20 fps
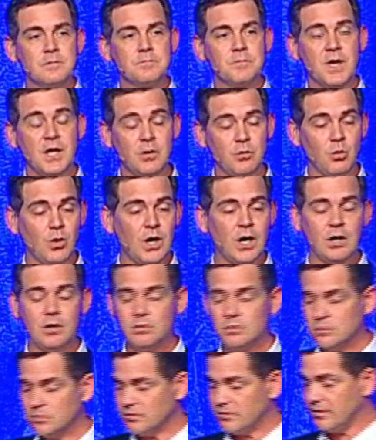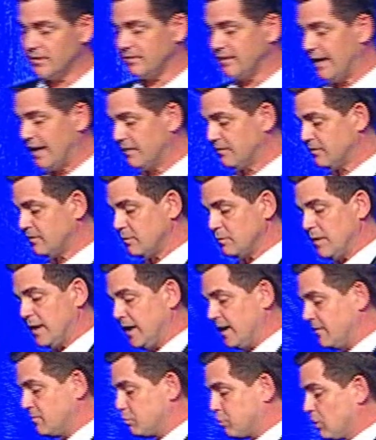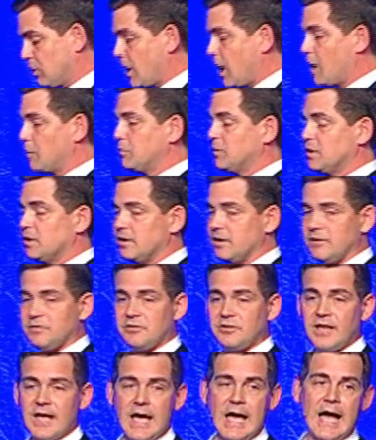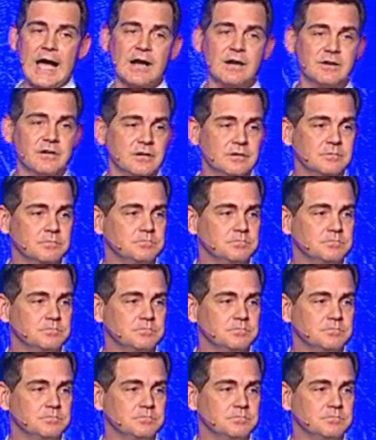And while disaster may have prompted us to act,